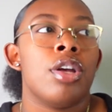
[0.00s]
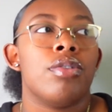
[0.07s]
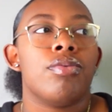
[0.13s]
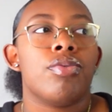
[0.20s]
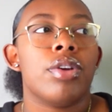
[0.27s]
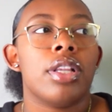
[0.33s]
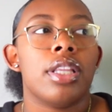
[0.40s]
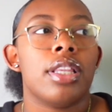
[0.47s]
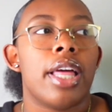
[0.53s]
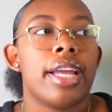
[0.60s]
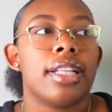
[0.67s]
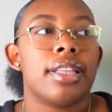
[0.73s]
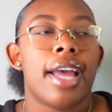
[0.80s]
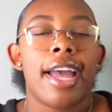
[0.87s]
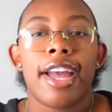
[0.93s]
really
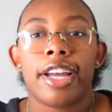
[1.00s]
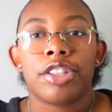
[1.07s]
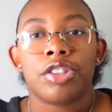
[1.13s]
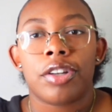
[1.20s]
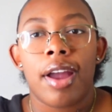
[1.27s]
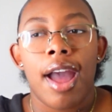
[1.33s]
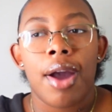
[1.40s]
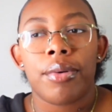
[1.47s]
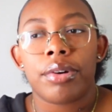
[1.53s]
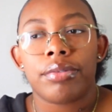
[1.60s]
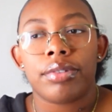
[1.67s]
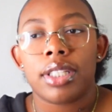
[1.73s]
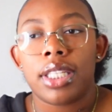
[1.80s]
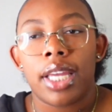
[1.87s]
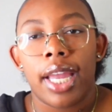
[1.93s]
like that extra hour
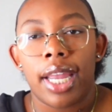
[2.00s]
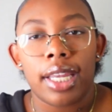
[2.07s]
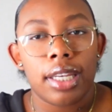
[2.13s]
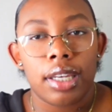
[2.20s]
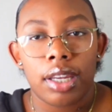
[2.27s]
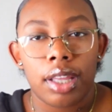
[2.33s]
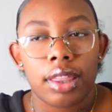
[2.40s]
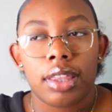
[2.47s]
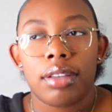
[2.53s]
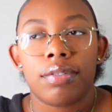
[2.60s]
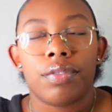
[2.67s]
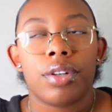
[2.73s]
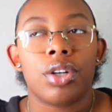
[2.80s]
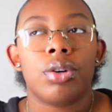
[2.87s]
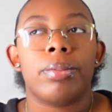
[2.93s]
really ain't nothing
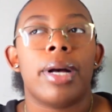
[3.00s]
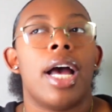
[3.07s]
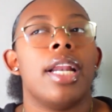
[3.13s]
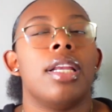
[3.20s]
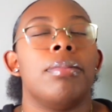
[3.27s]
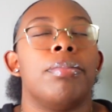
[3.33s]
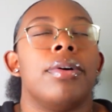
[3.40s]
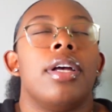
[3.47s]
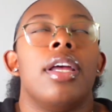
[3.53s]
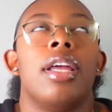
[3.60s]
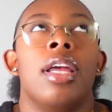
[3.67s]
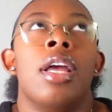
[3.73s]
for nobody. But